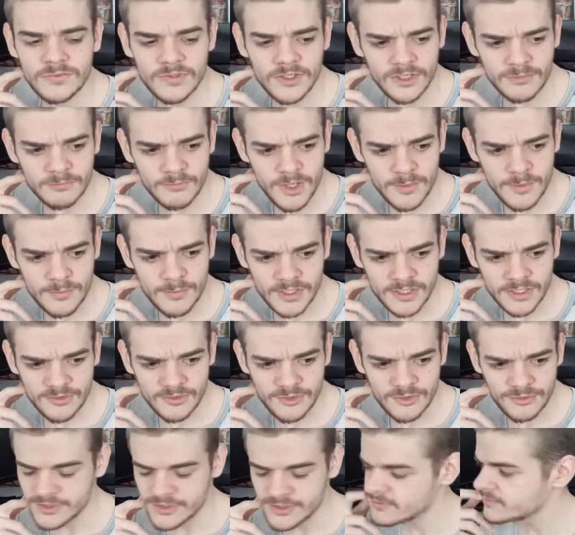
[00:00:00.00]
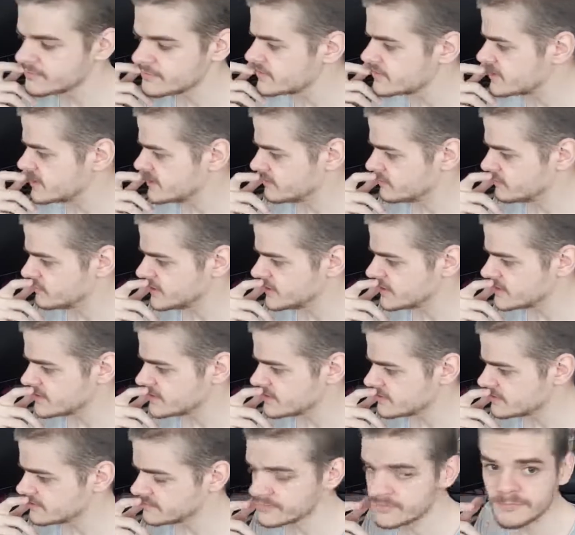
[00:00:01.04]
like my microphone for some
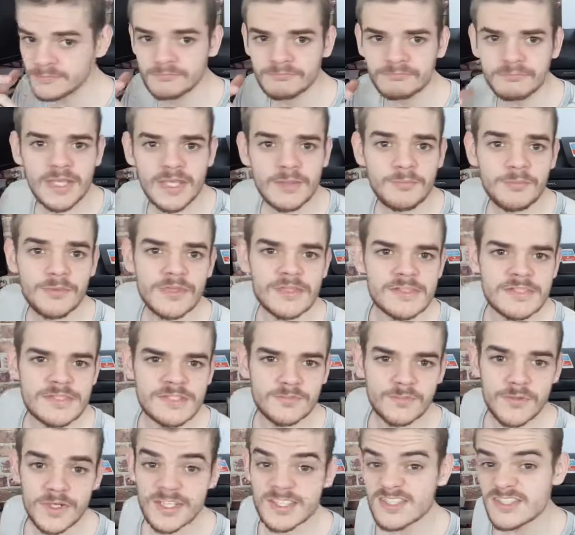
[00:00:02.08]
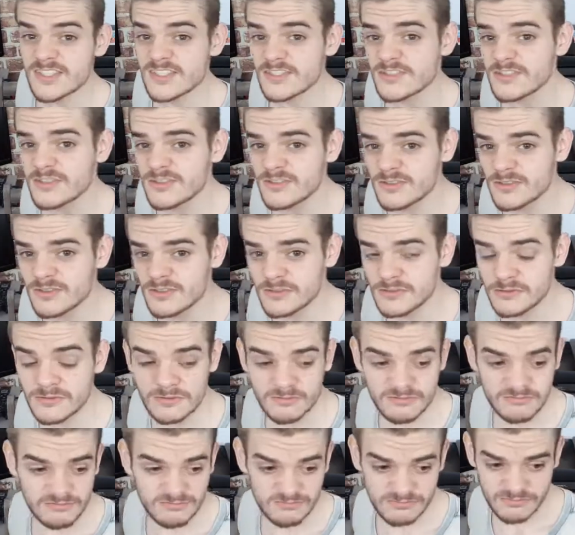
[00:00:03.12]
reason. Maybe there's a way to...
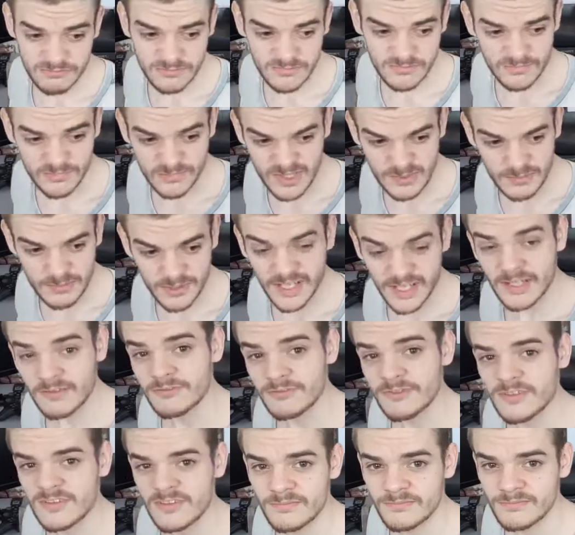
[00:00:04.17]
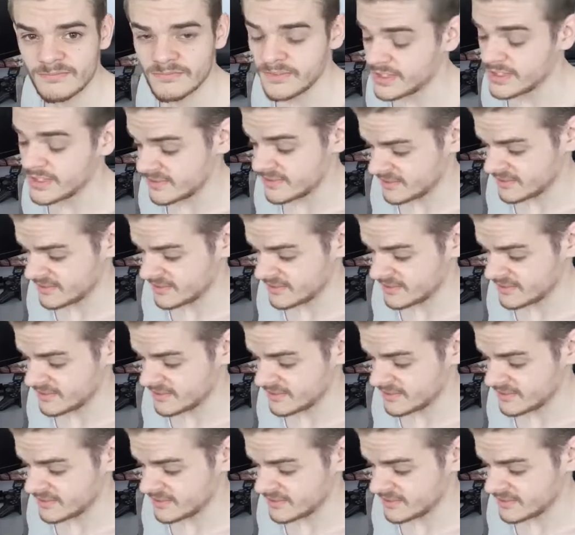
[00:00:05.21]
Maybe I have to... I don't